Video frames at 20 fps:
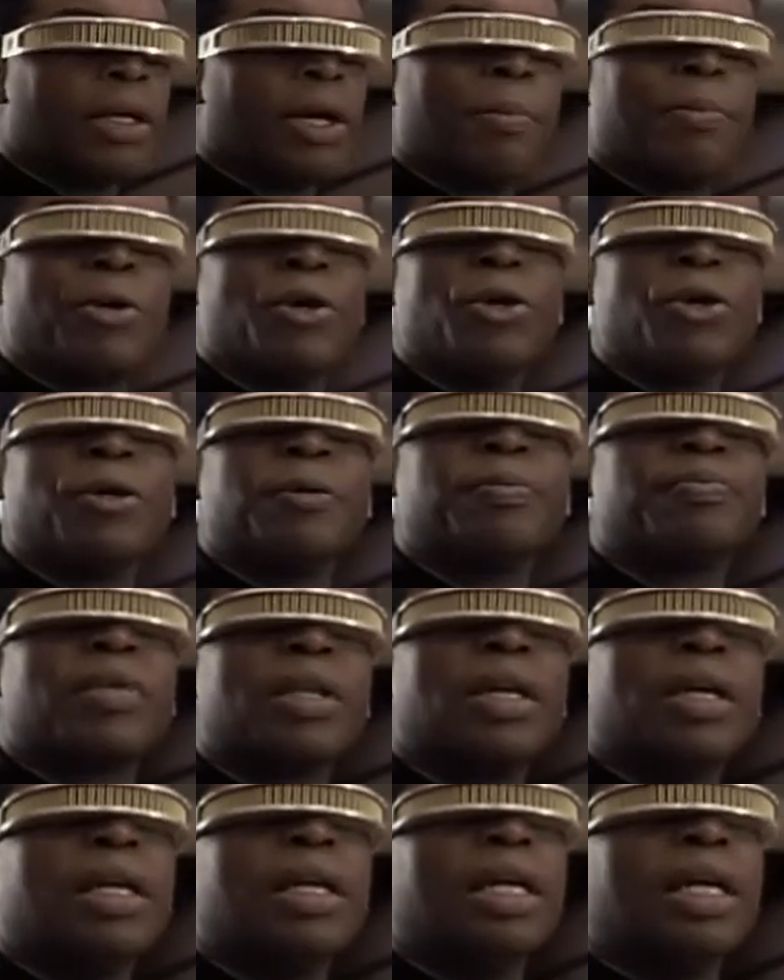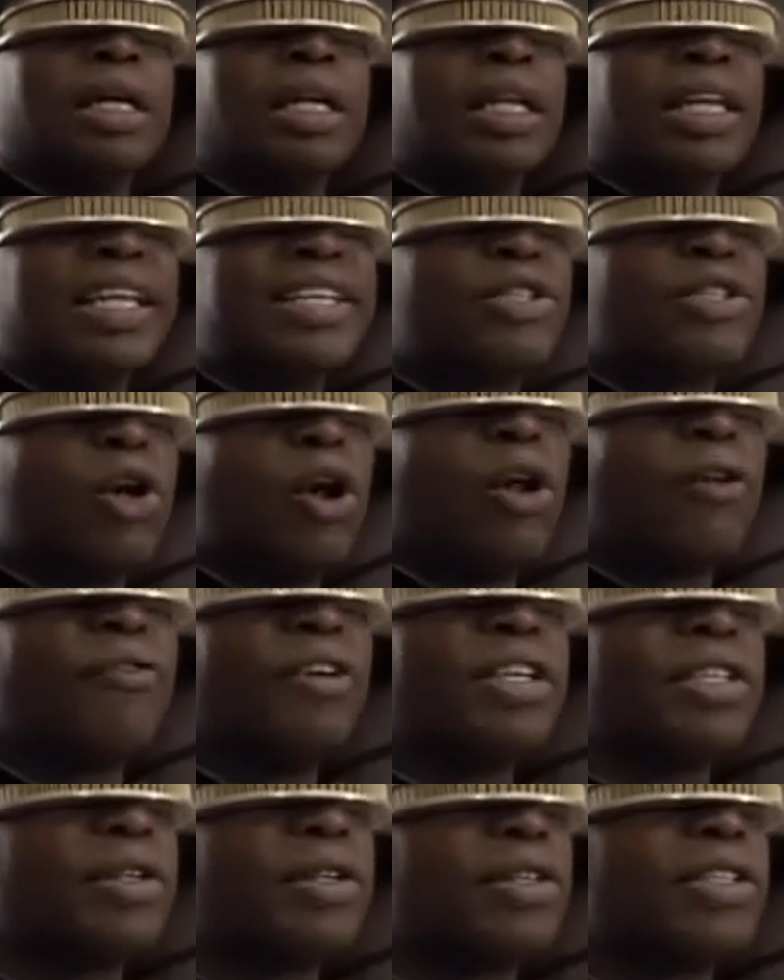Computer, list all
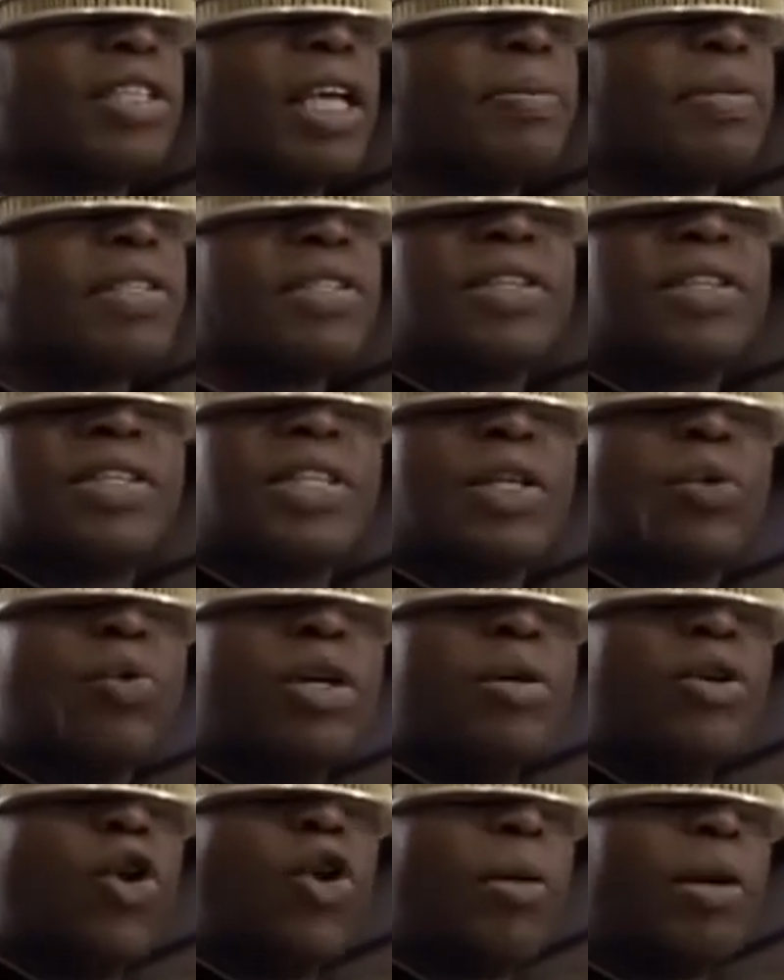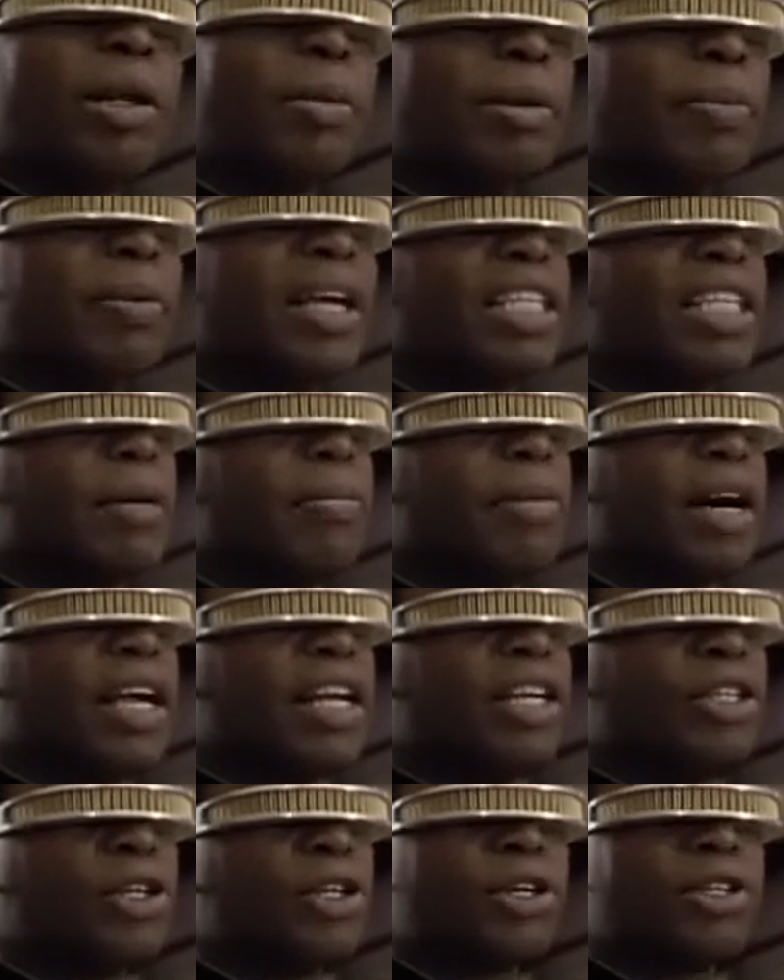physical substances that wouldn't normally be picked up by
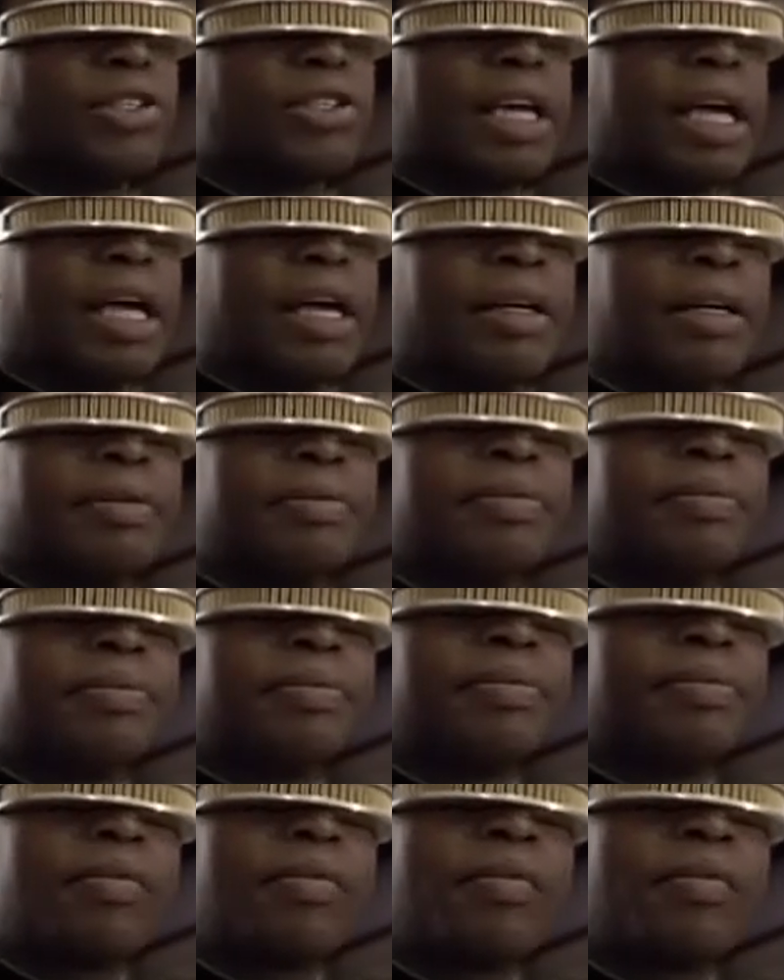an internal scan.